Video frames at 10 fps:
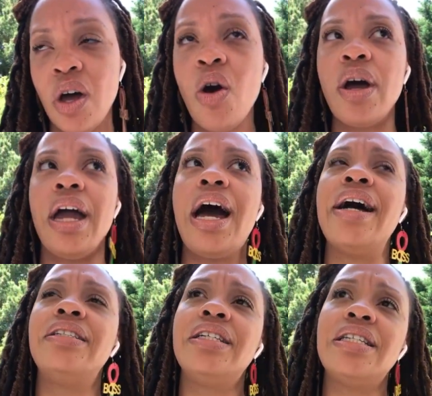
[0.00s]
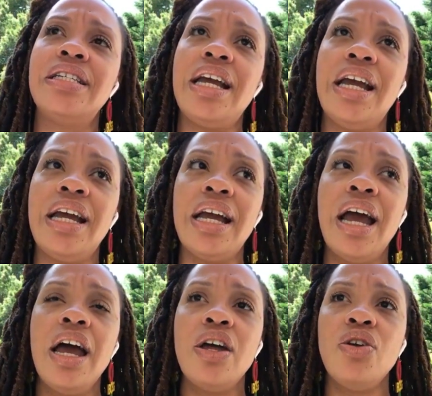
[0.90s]
Okay, I just need,
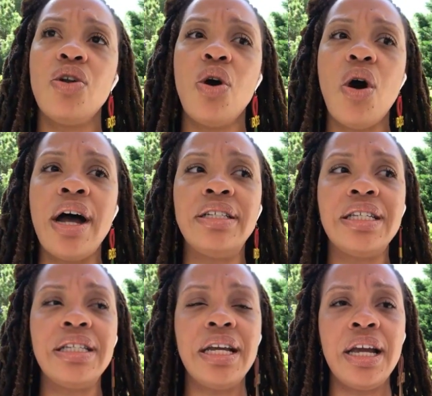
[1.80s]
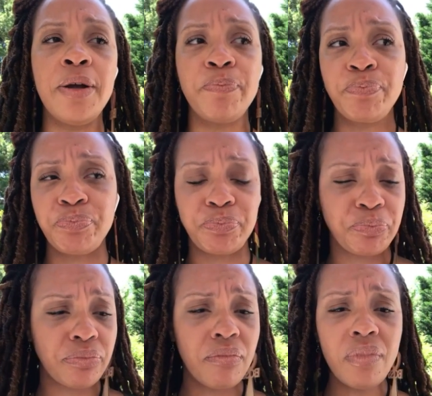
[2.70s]
you know, I just need
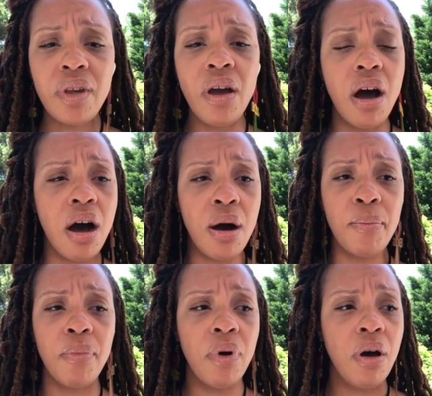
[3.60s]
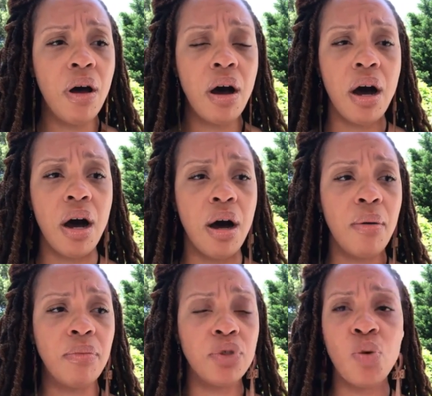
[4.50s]
20
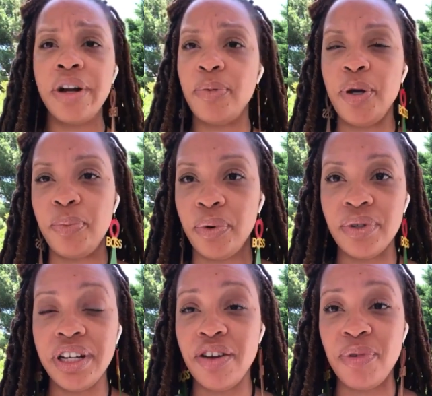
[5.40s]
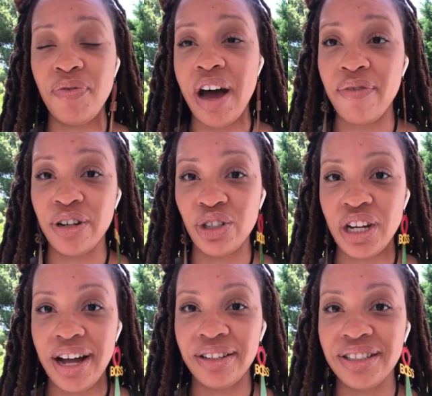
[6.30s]
people to give me
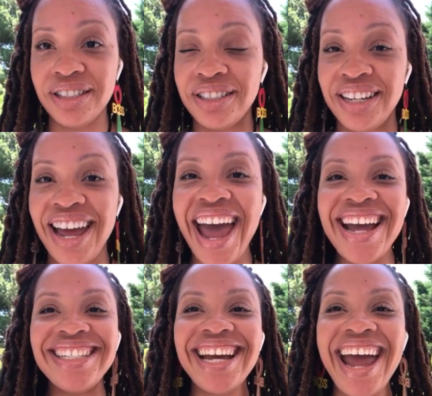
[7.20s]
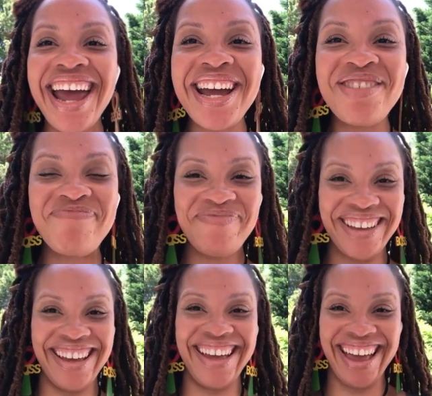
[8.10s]
$500. Hey, Jane.